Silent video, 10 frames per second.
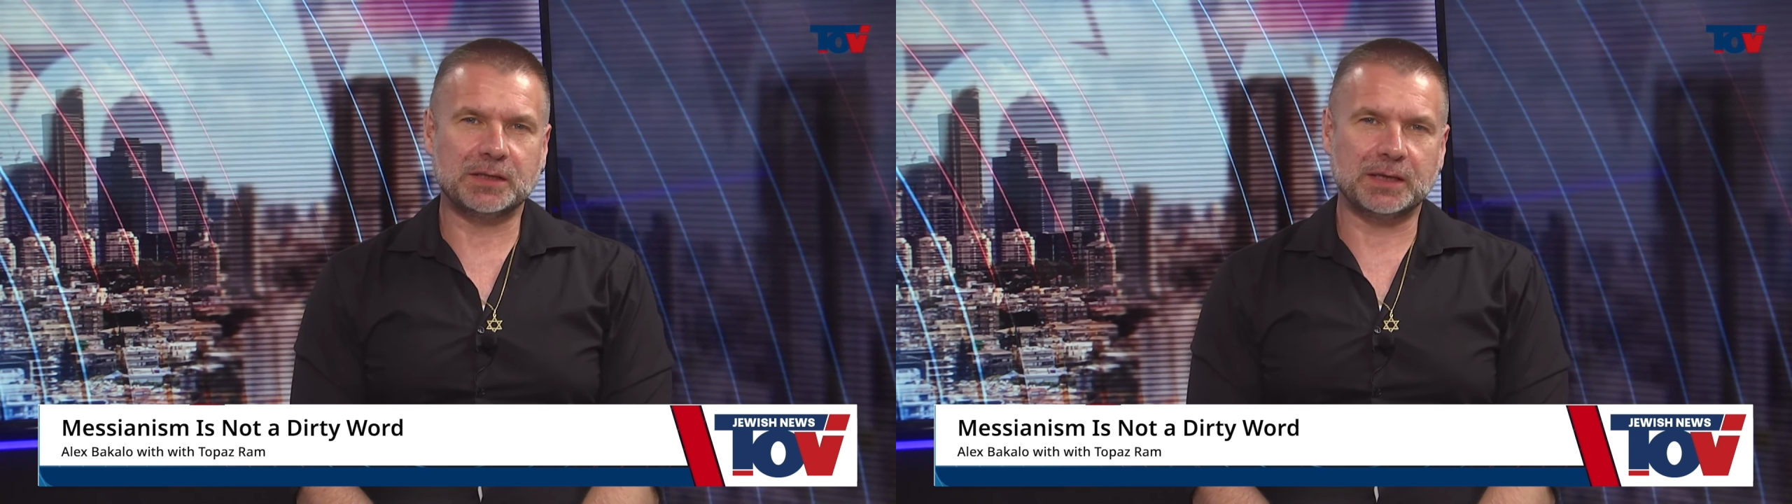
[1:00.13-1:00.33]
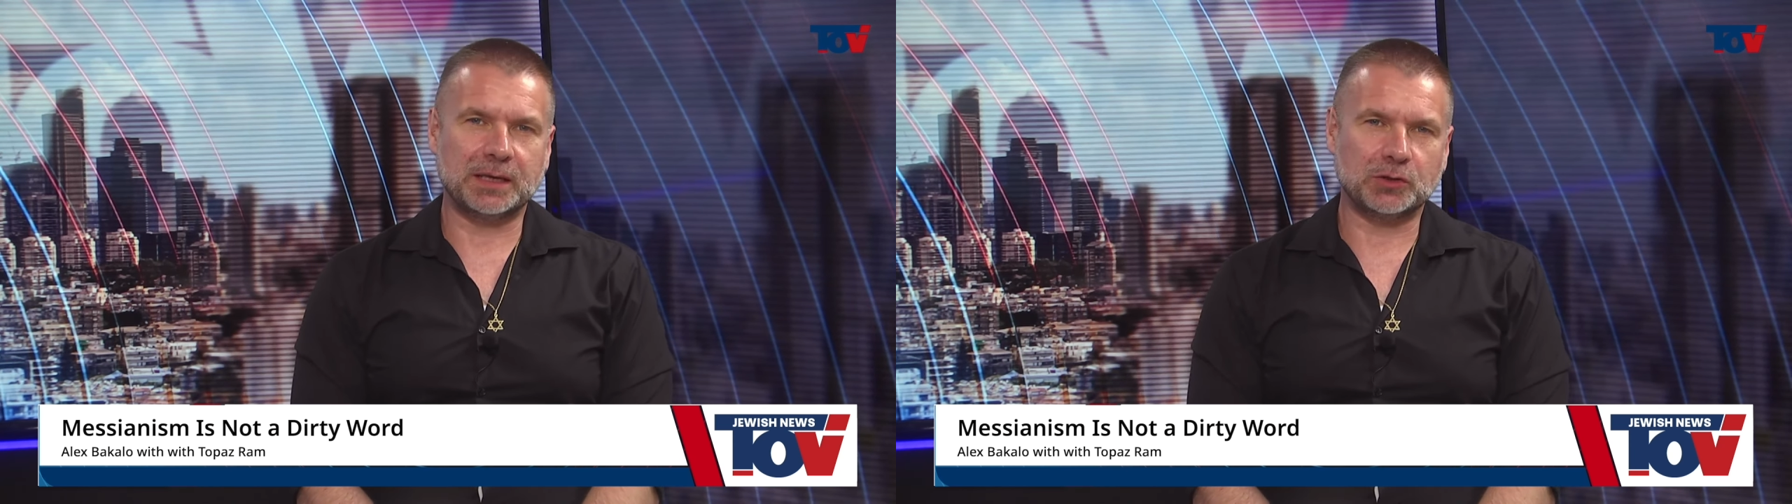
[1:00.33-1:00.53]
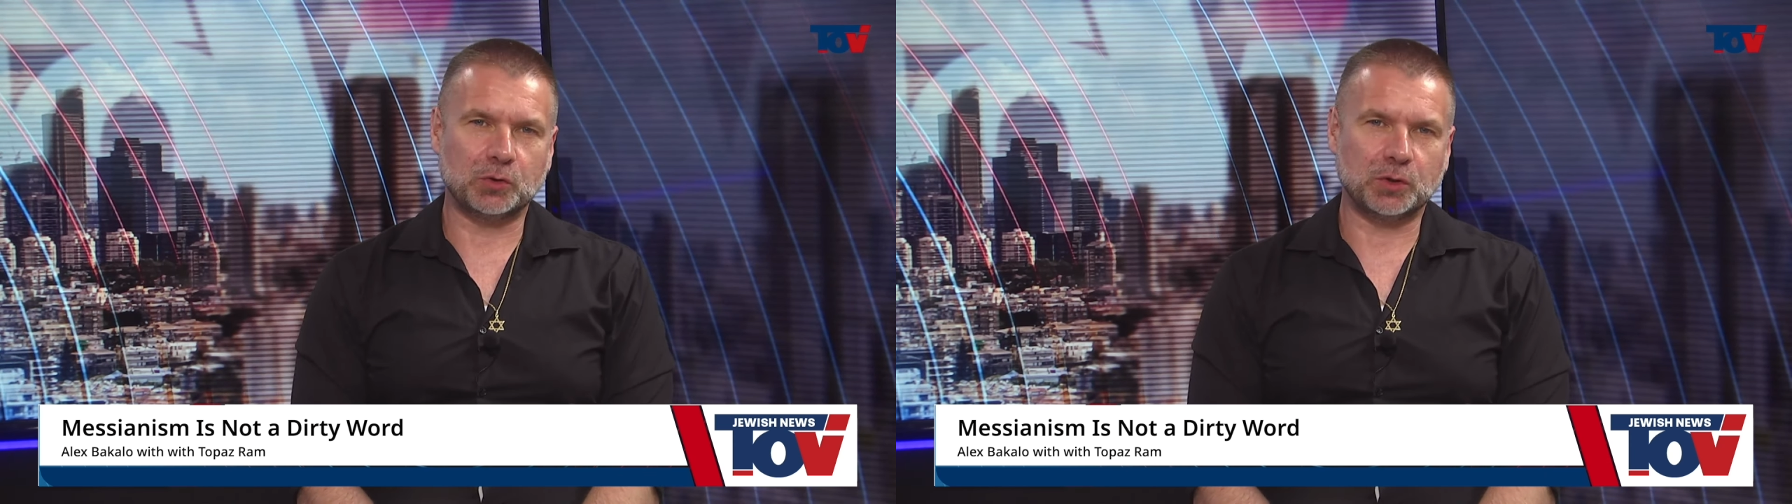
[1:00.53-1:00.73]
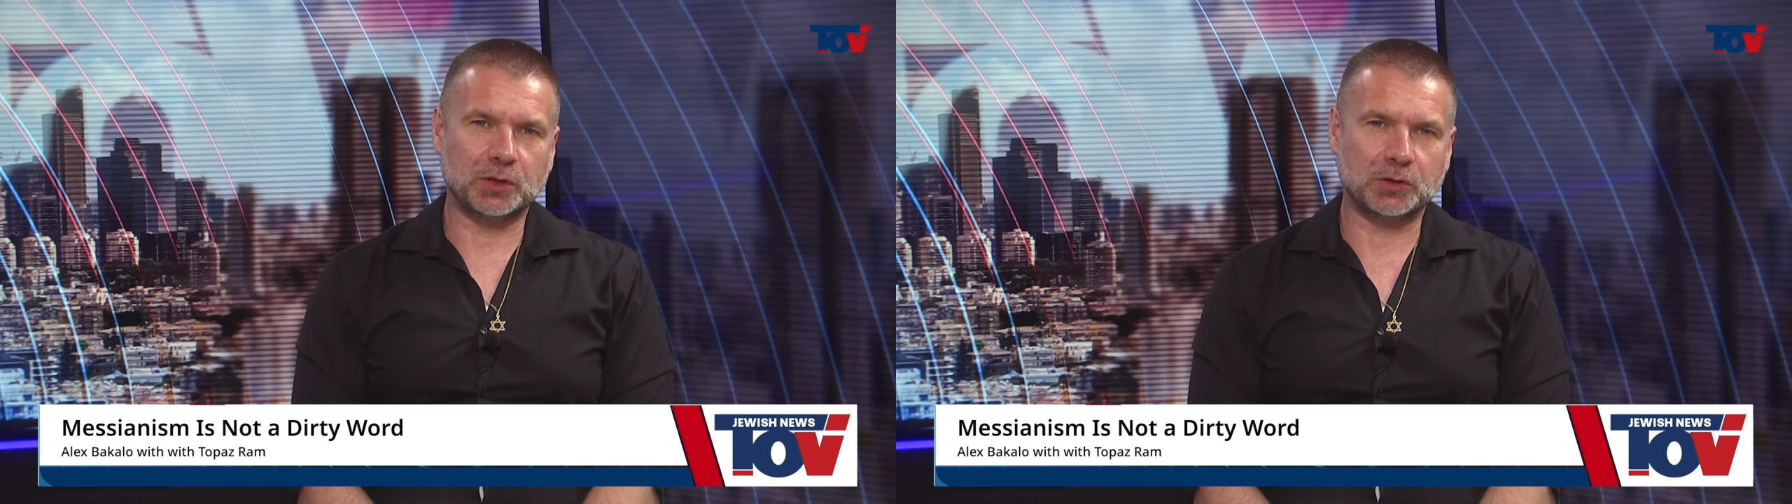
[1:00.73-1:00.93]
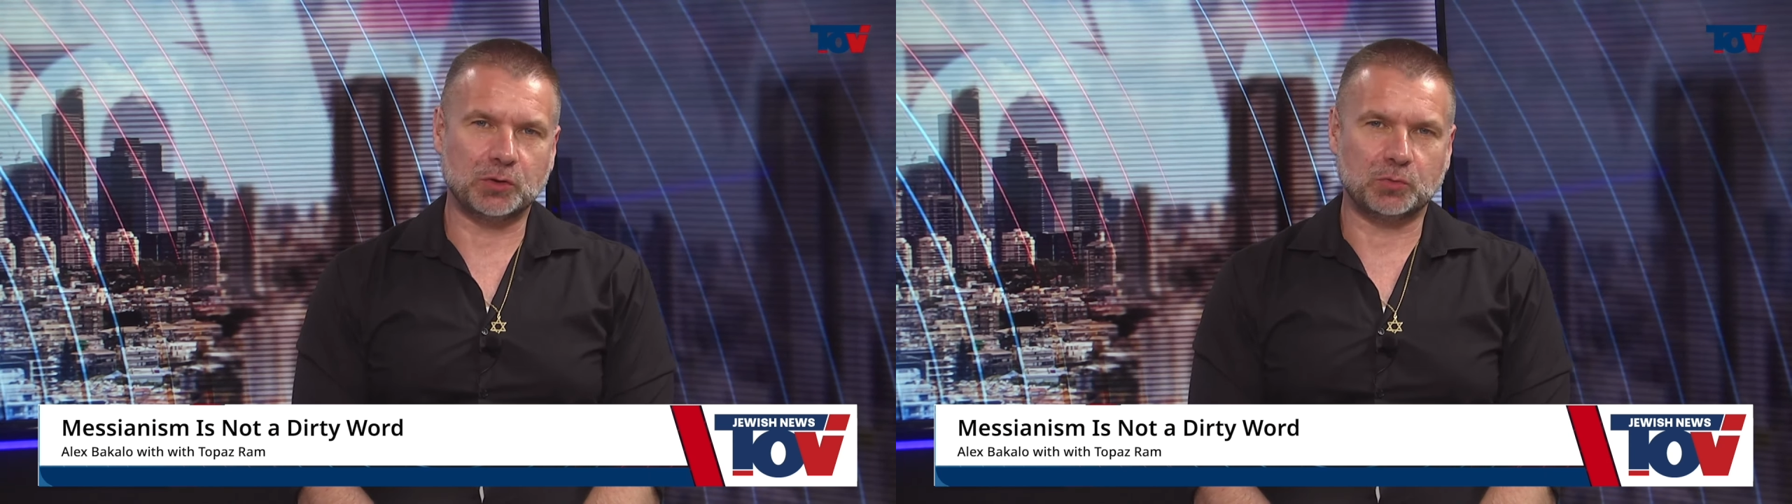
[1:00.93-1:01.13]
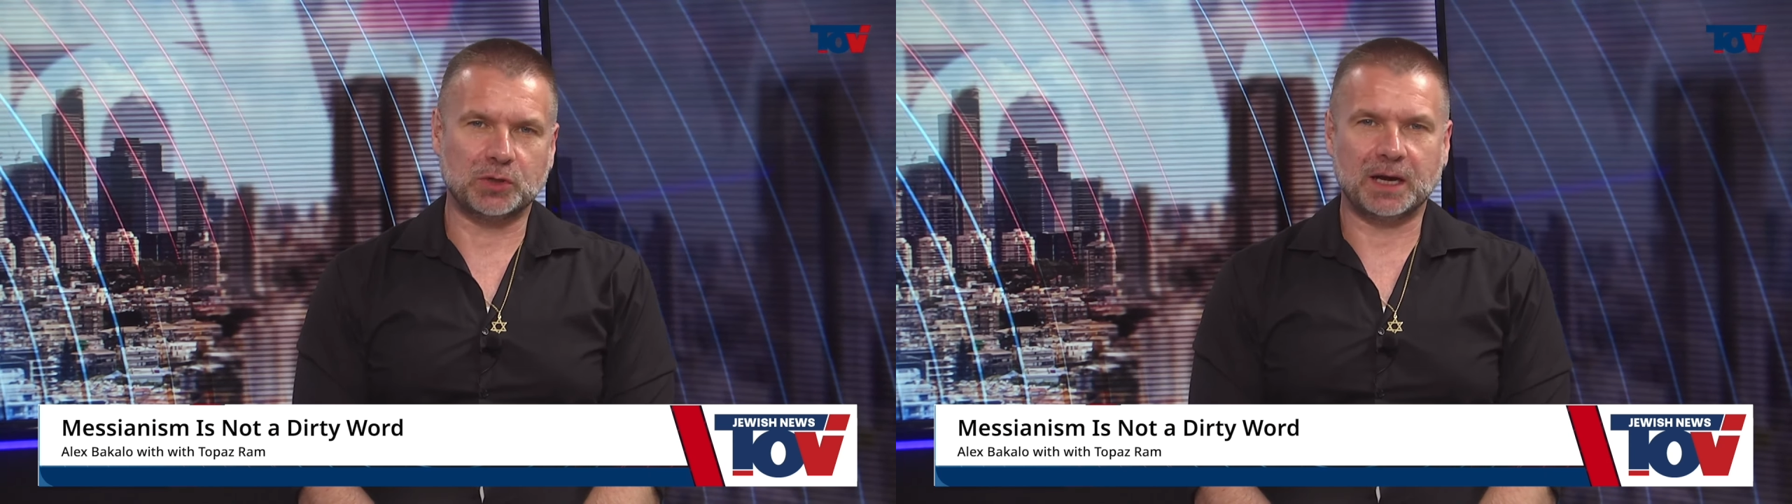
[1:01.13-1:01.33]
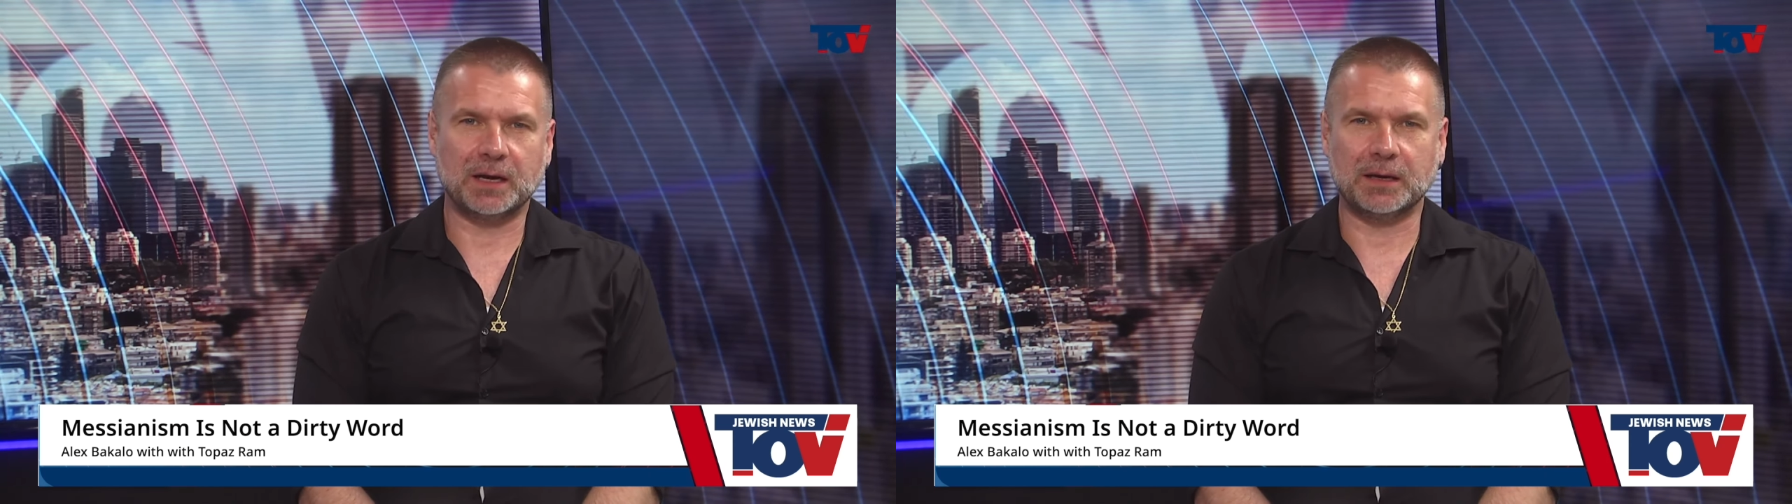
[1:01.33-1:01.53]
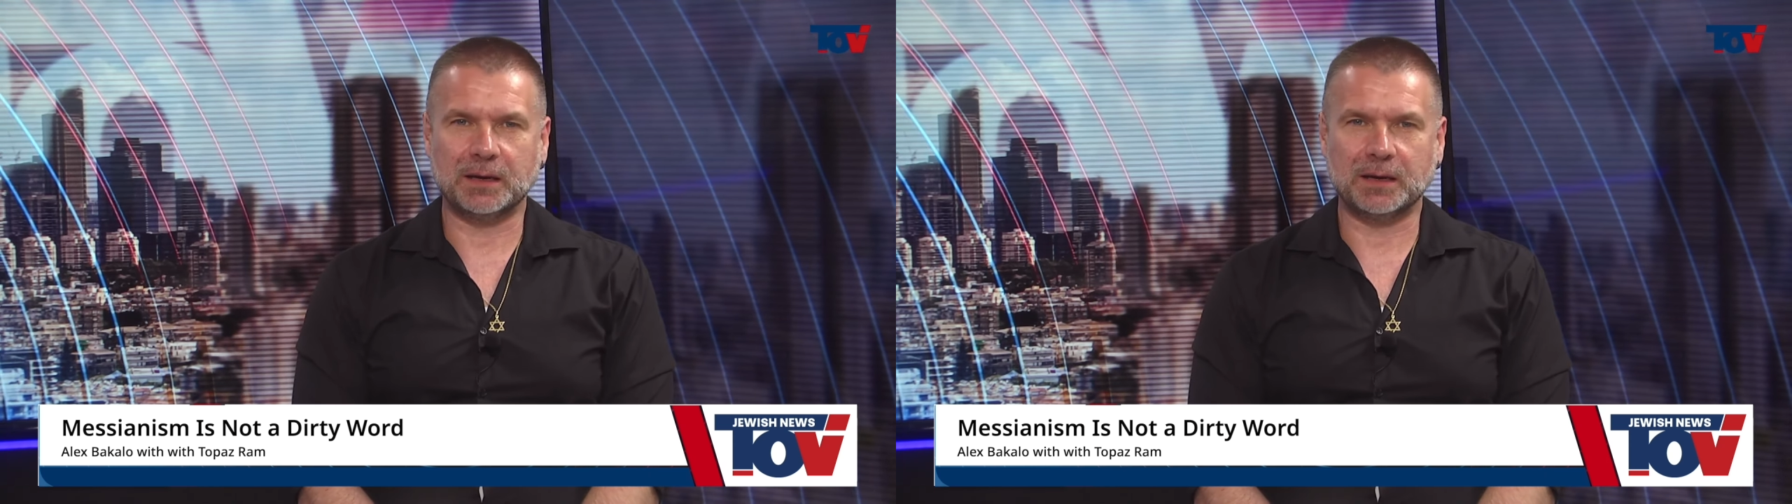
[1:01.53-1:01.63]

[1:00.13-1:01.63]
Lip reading: to lead toward a new reality,